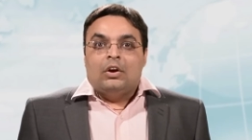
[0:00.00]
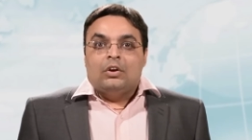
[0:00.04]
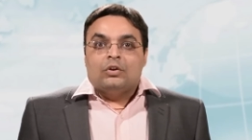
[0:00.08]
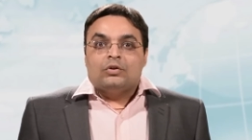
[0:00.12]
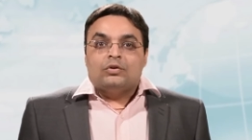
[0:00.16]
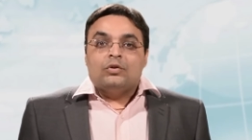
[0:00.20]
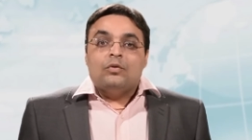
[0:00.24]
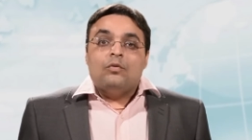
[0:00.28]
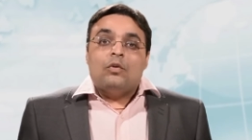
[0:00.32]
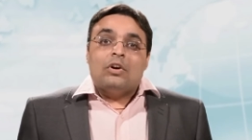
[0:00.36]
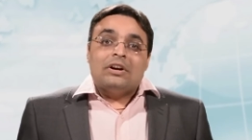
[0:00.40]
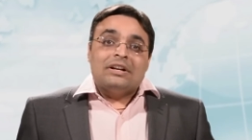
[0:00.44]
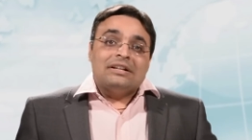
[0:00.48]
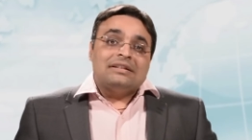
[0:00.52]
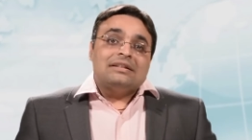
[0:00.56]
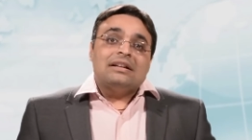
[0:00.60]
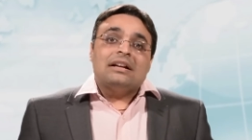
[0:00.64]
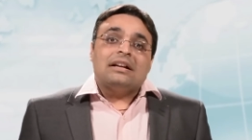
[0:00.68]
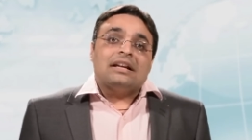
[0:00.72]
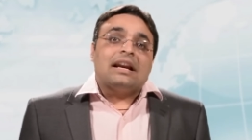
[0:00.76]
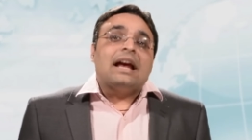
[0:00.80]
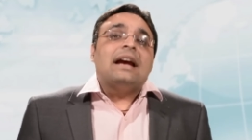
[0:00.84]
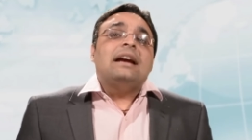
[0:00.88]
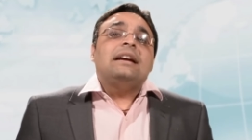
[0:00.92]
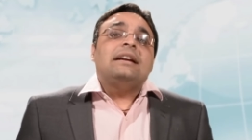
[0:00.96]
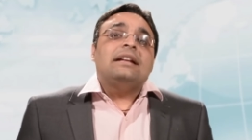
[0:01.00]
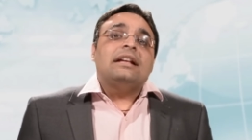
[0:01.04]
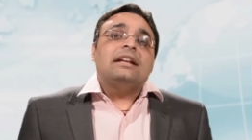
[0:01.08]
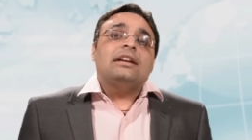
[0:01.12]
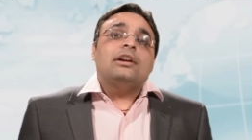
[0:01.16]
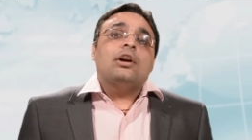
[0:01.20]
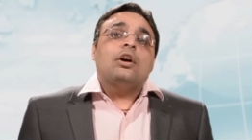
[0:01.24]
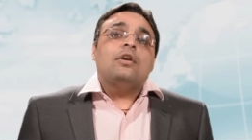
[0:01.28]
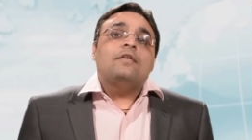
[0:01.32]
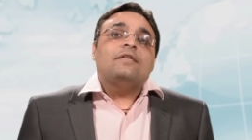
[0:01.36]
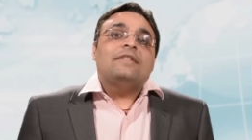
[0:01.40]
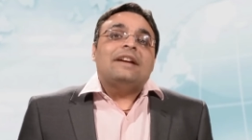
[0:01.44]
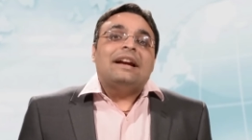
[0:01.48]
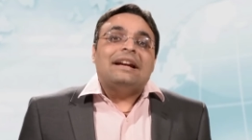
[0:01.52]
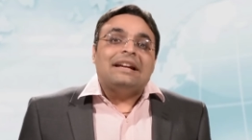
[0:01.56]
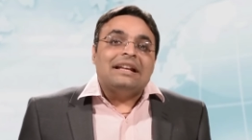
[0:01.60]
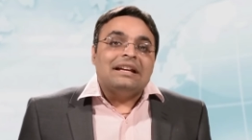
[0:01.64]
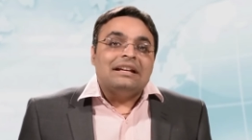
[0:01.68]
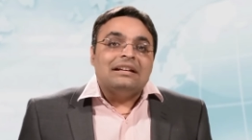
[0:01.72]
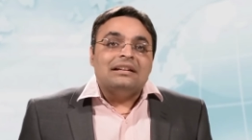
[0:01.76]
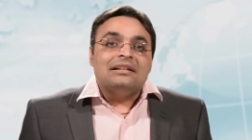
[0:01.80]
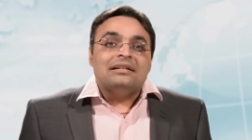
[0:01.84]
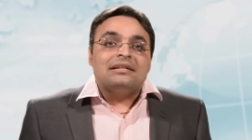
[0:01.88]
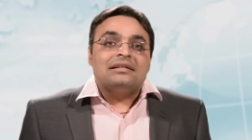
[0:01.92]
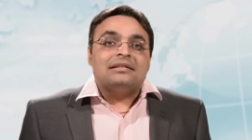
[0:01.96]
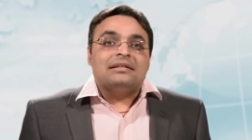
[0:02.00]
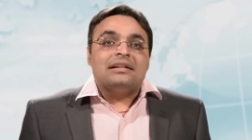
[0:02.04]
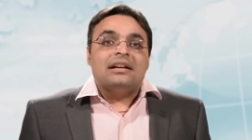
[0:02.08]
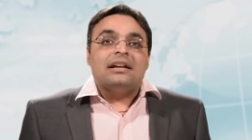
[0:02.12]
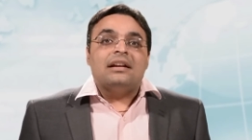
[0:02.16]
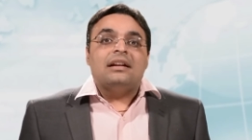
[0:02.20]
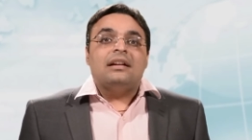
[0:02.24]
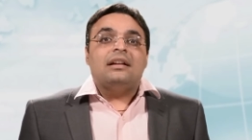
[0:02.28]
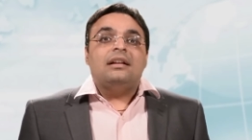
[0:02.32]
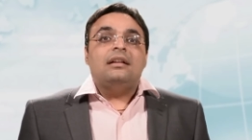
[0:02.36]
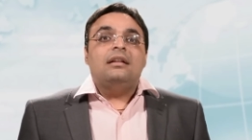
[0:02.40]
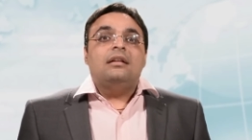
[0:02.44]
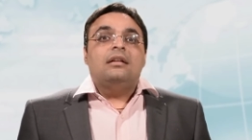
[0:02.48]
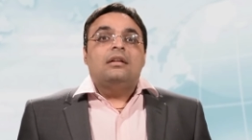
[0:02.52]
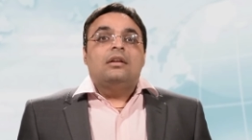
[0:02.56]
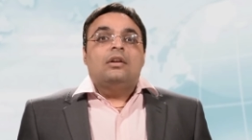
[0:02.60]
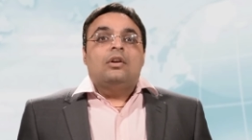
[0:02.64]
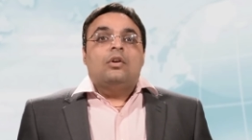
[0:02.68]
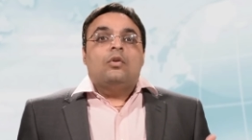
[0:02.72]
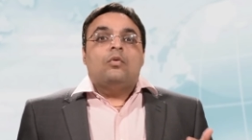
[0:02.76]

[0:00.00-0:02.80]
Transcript: So what is the criteria of getting listed?